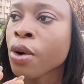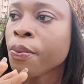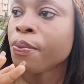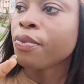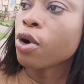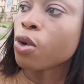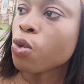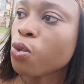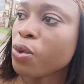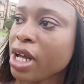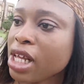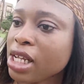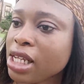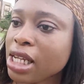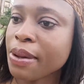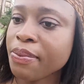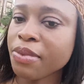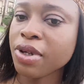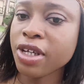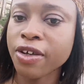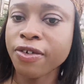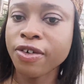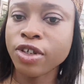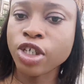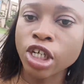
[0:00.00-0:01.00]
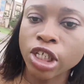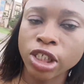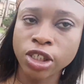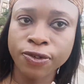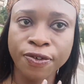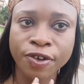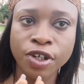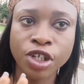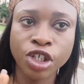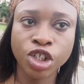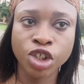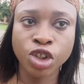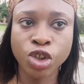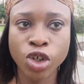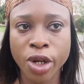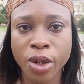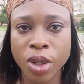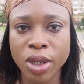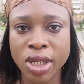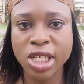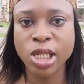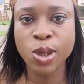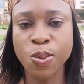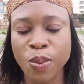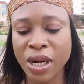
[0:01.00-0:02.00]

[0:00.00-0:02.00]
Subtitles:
But wait, let me just finish showing you this